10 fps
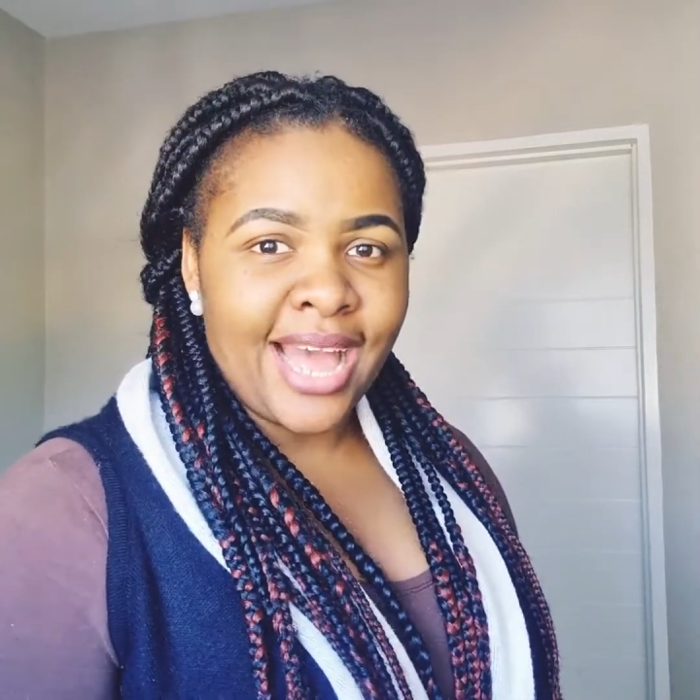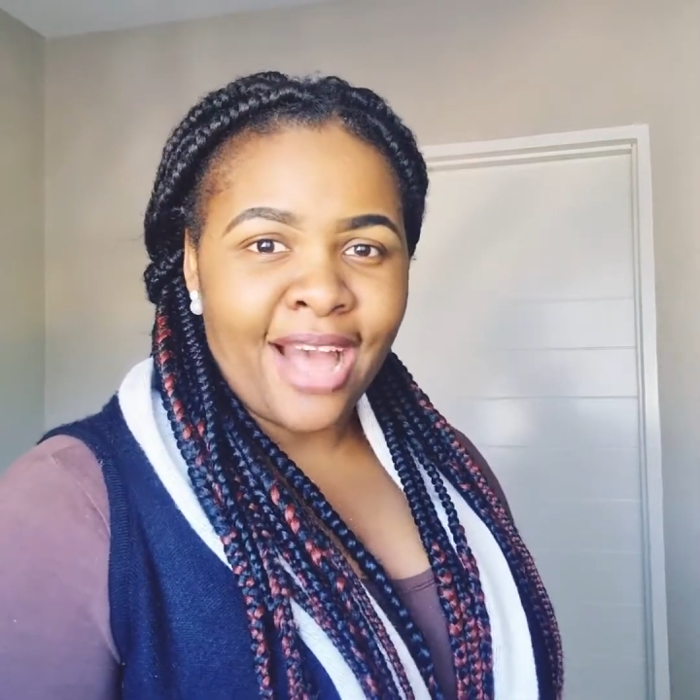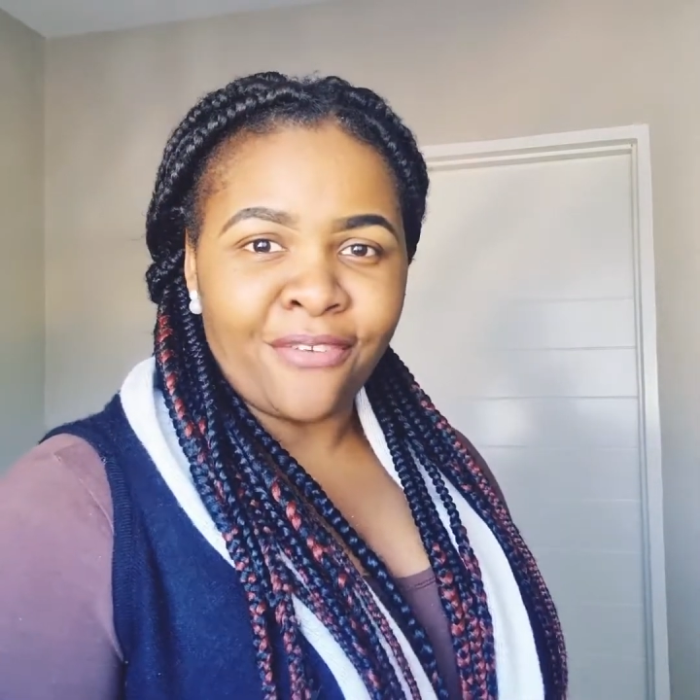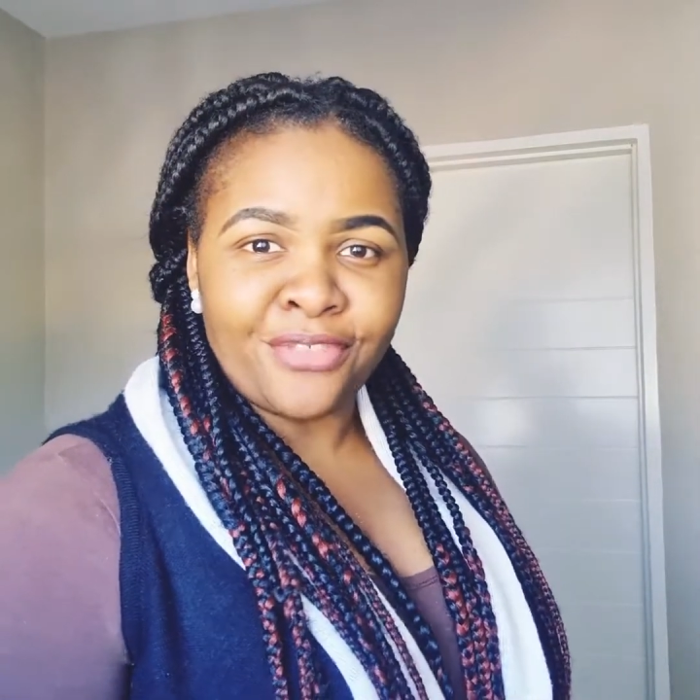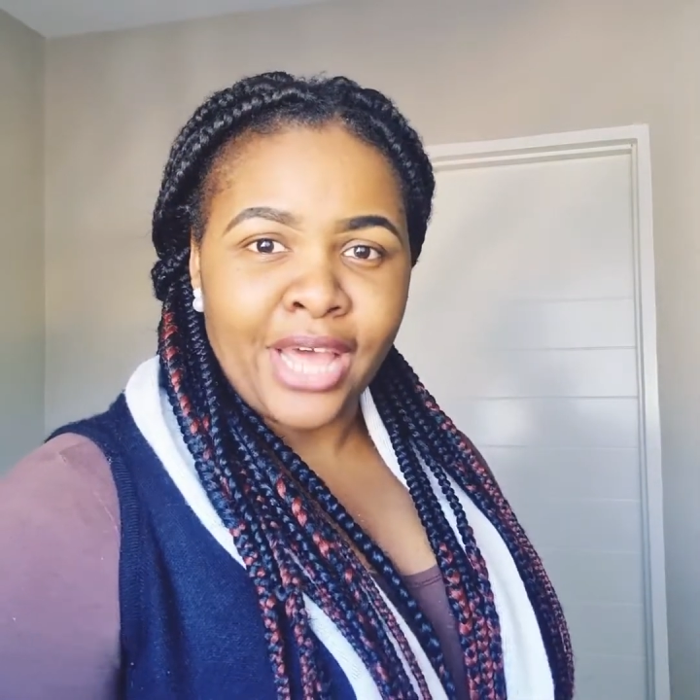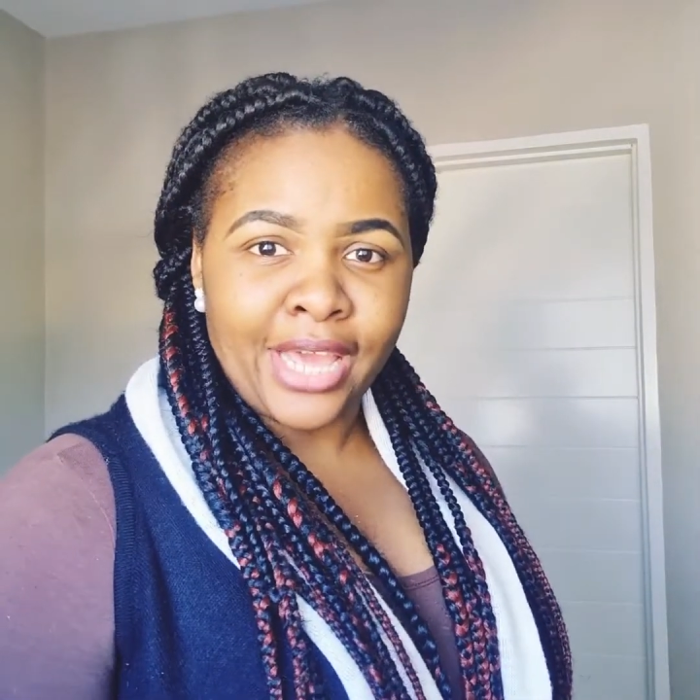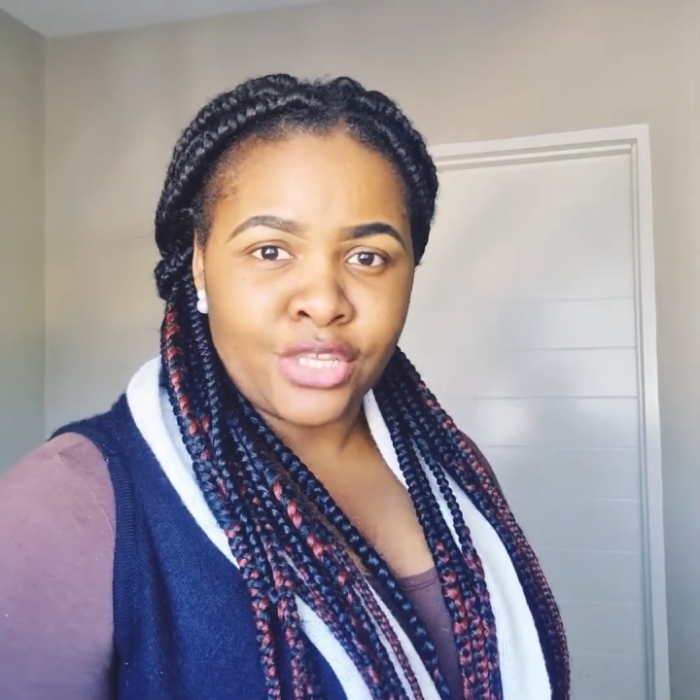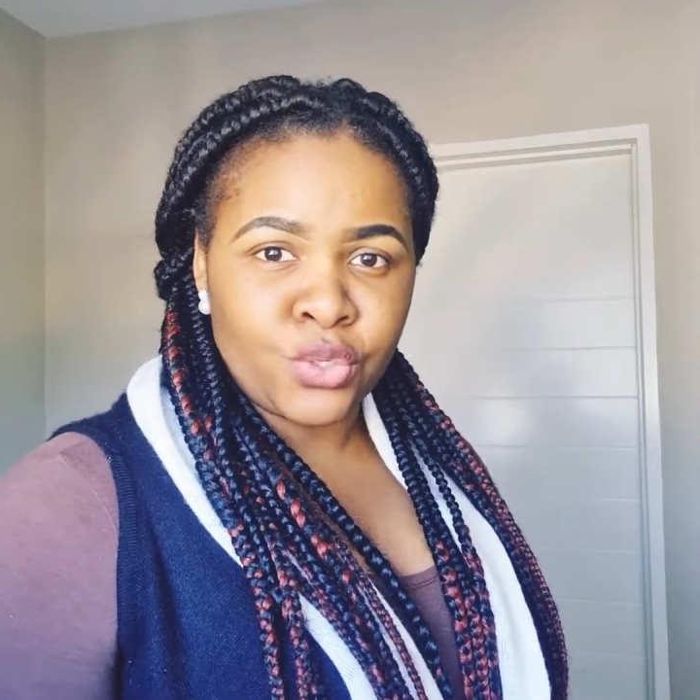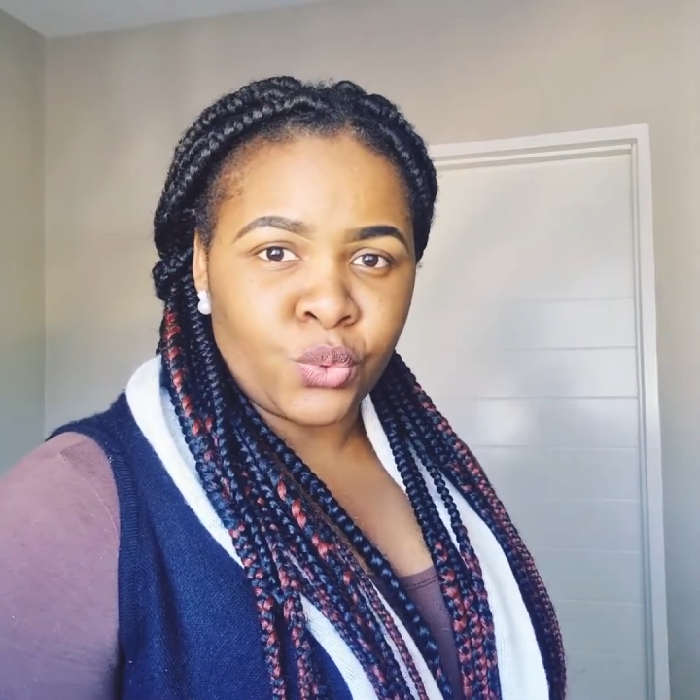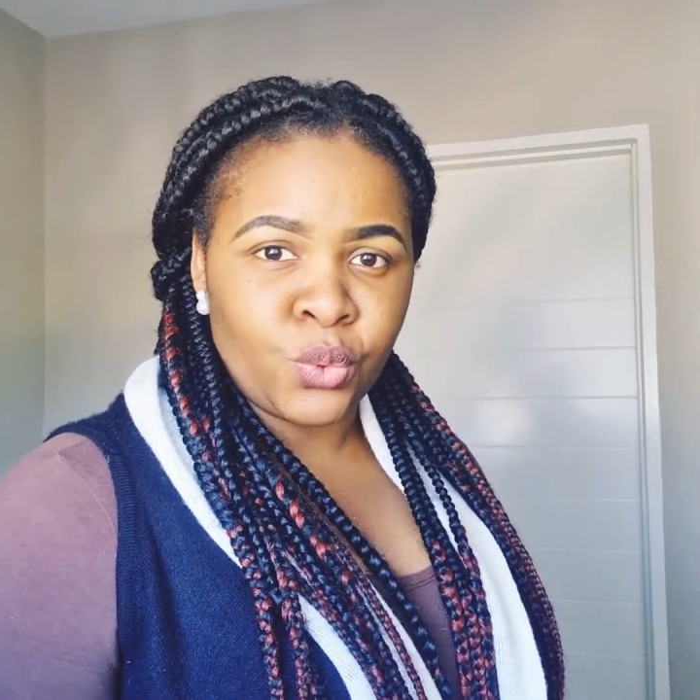after high
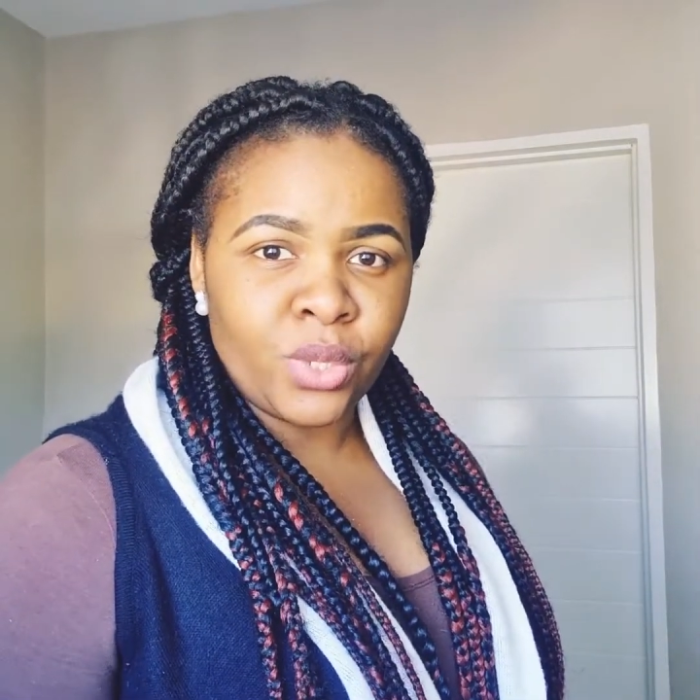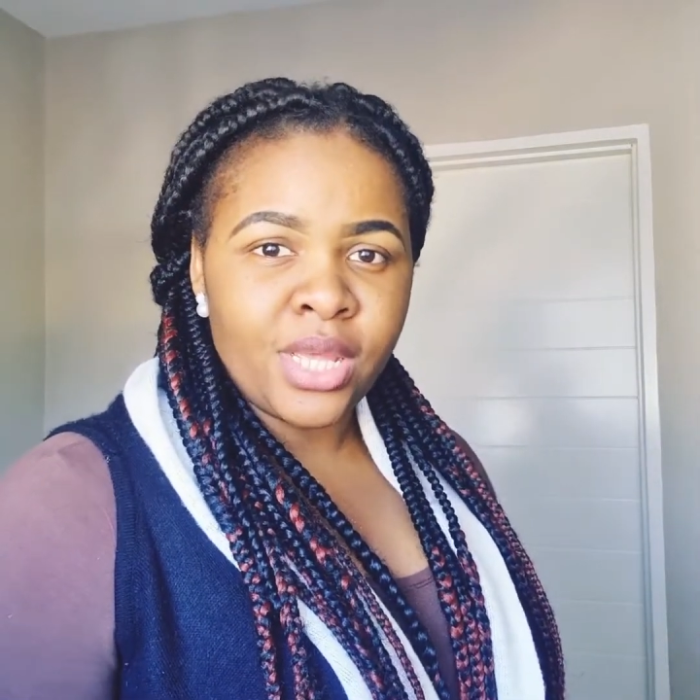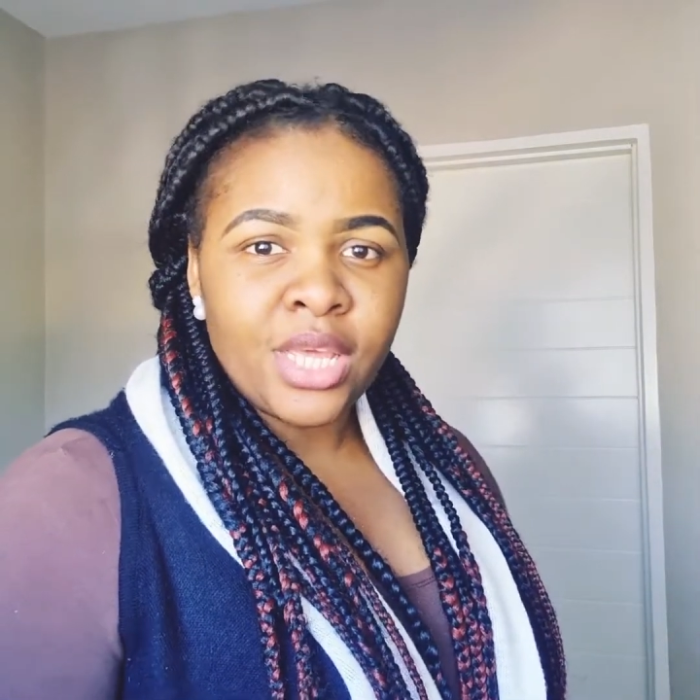school.